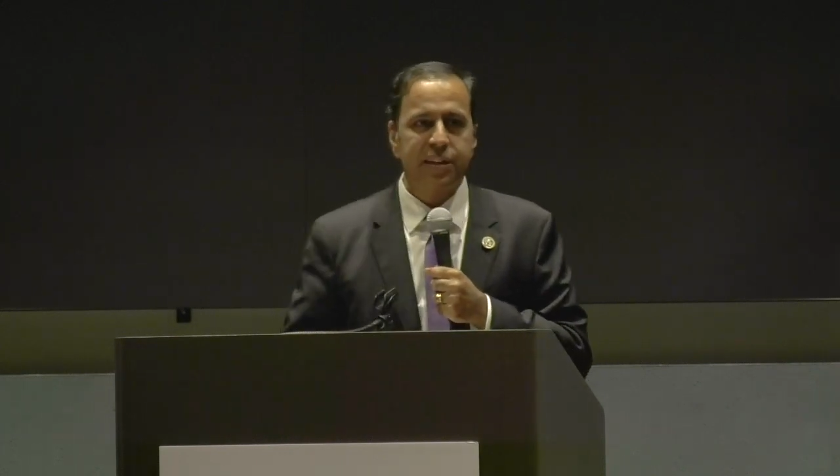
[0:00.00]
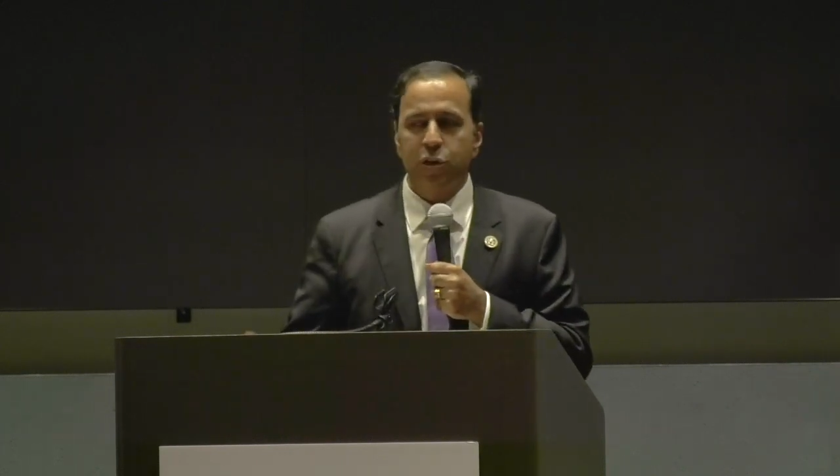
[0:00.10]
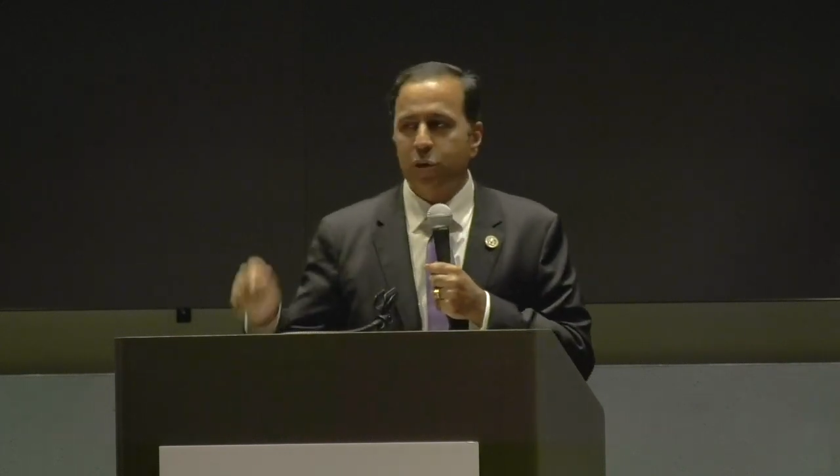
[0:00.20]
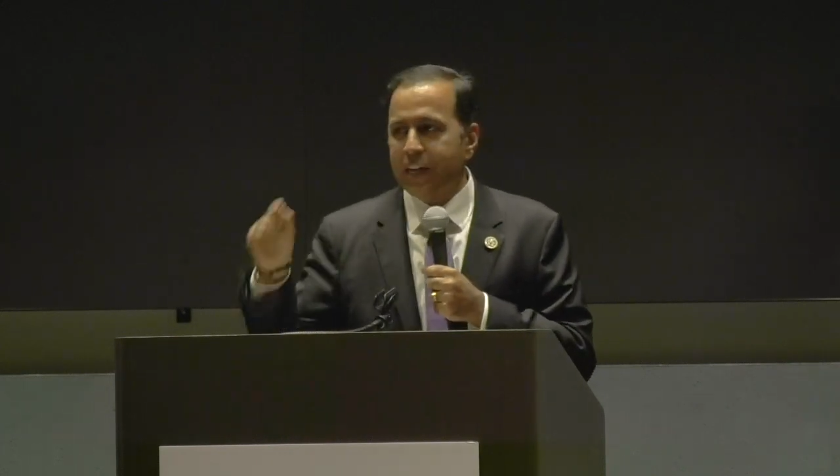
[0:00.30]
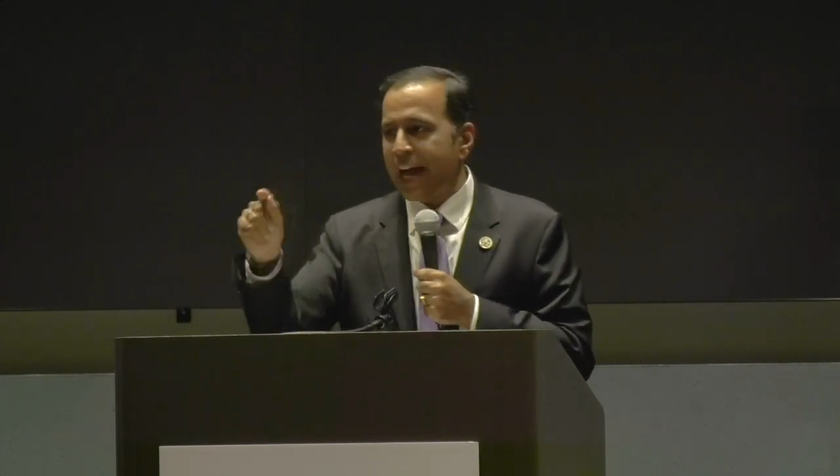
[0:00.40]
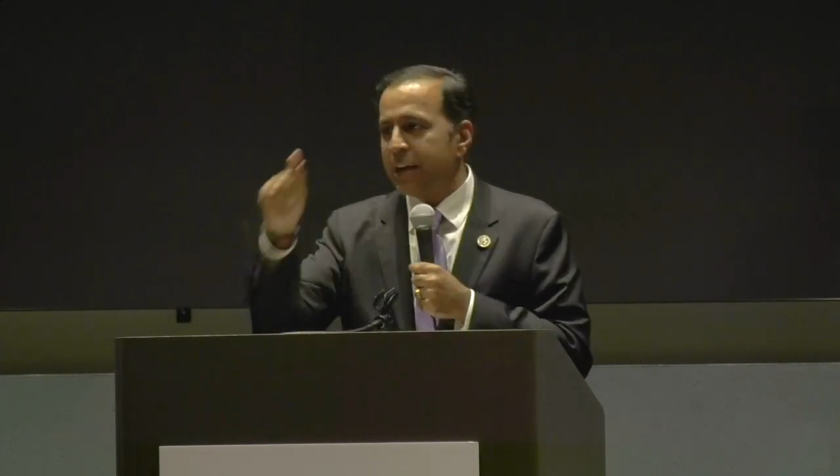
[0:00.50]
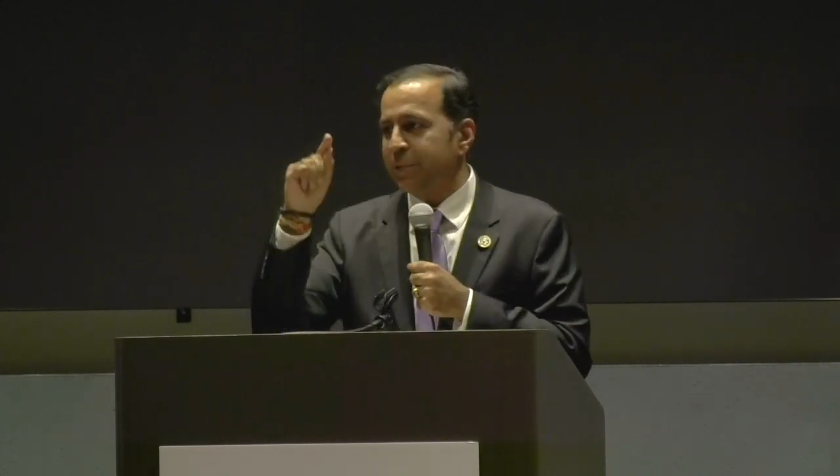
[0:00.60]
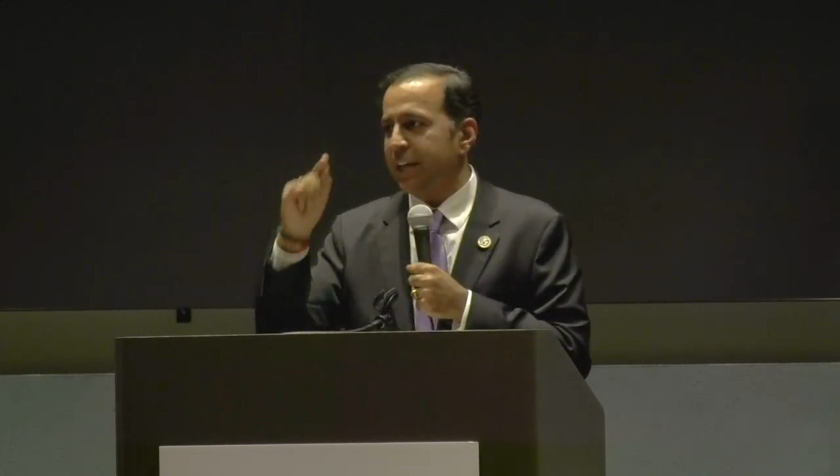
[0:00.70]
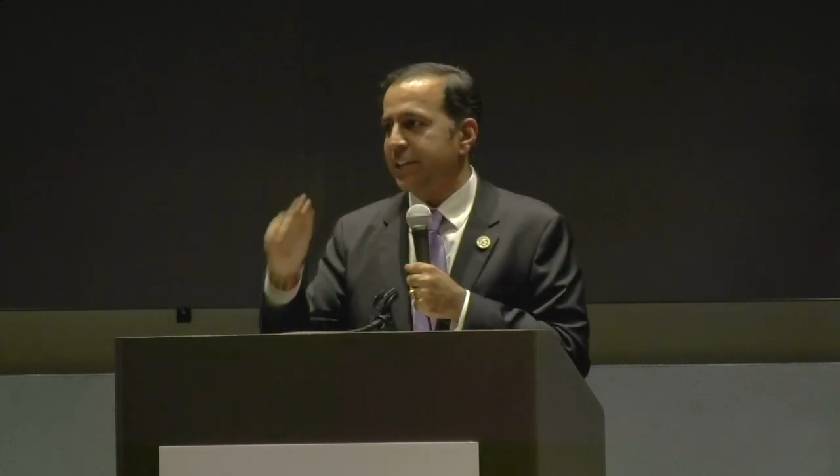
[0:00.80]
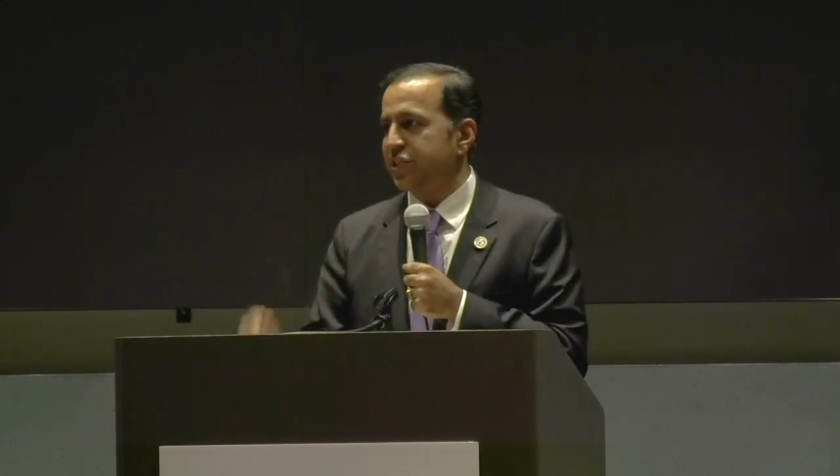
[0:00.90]
So
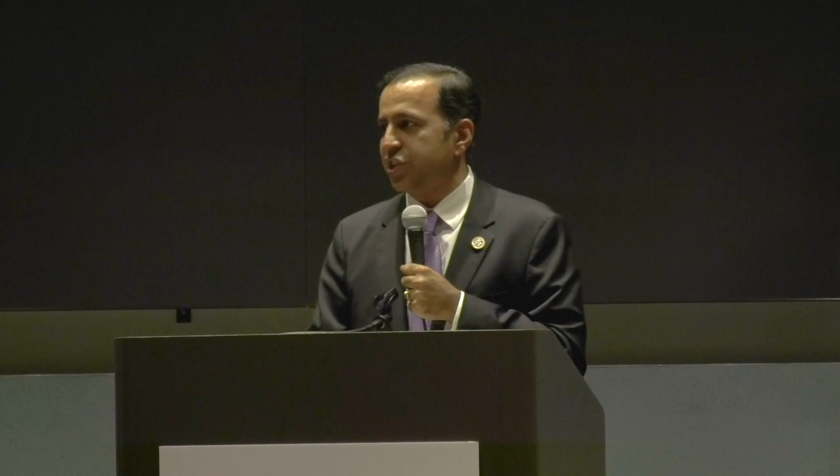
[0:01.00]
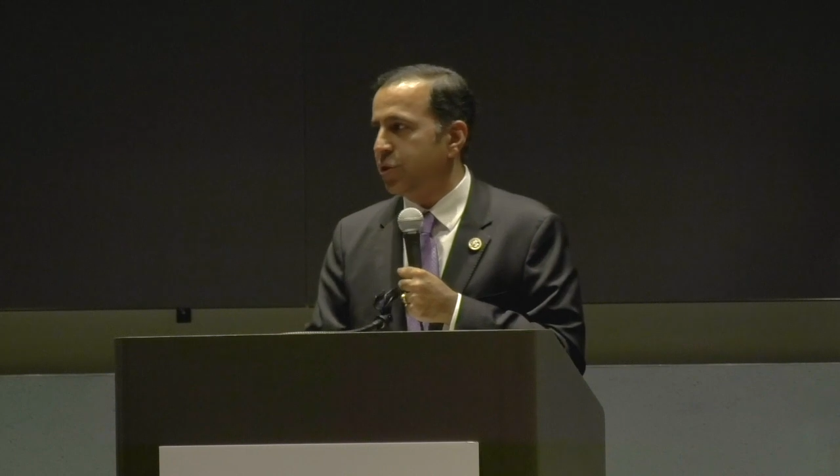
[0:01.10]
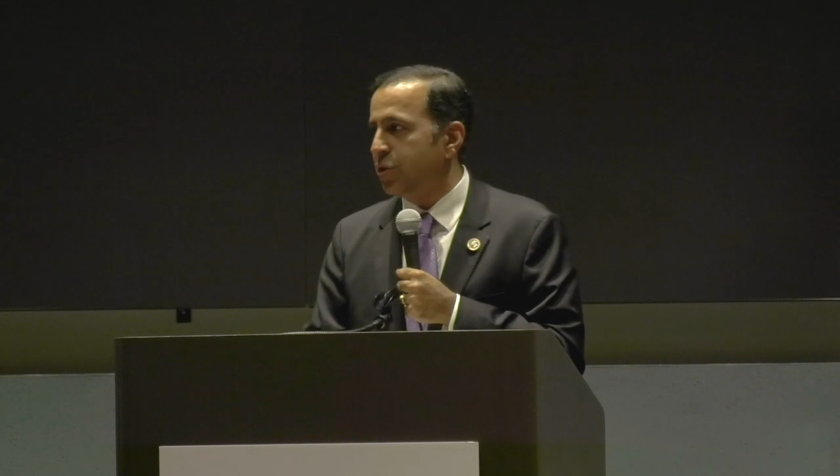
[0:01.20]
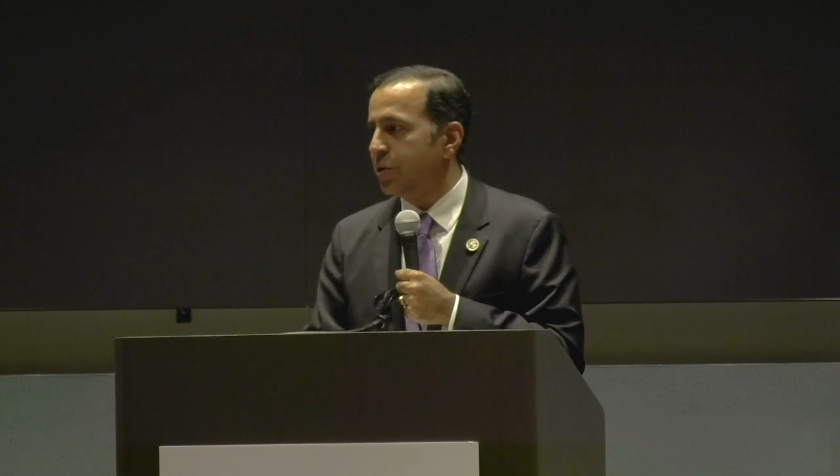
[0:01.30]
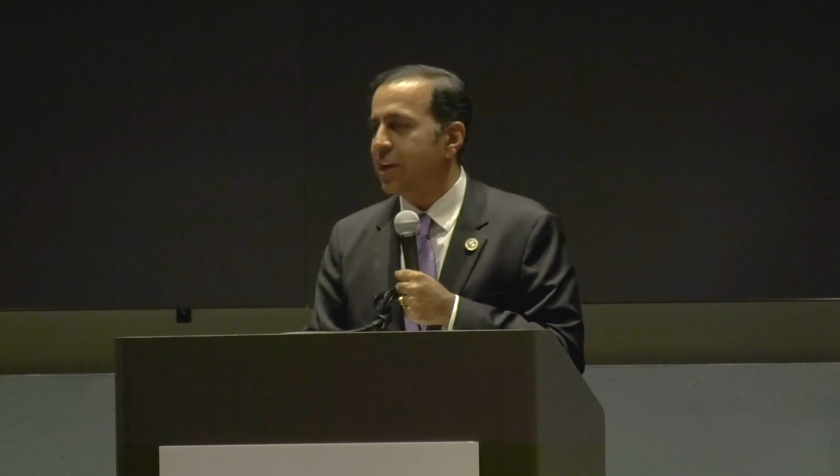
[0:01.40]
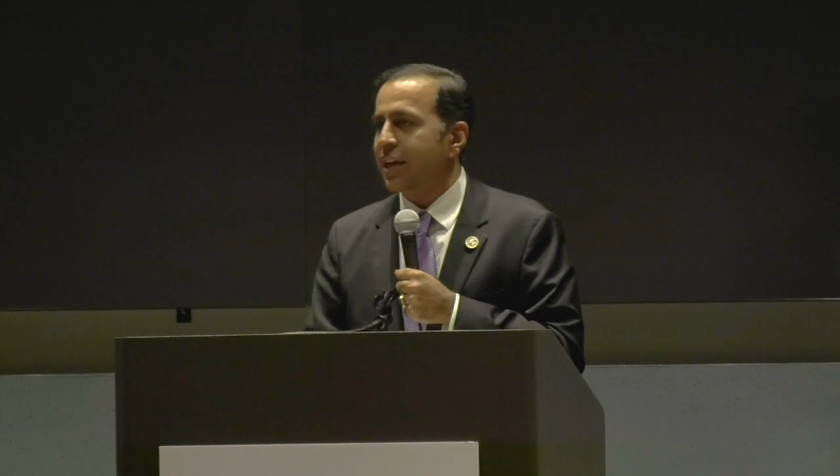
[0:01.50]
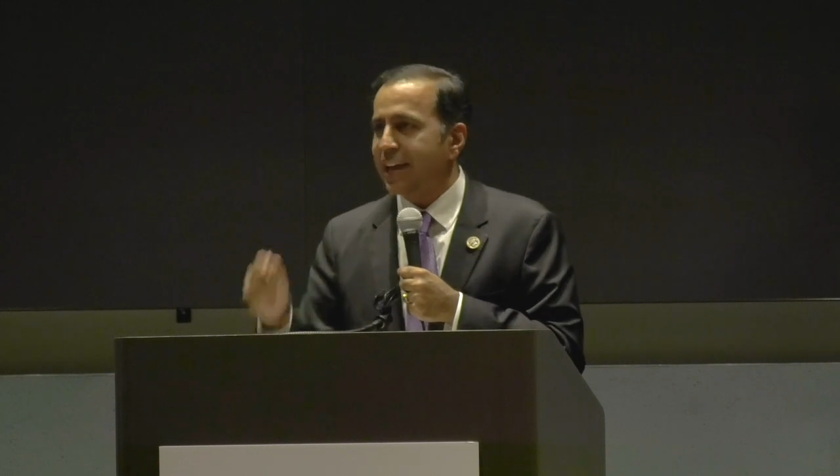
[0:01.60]
God bless you,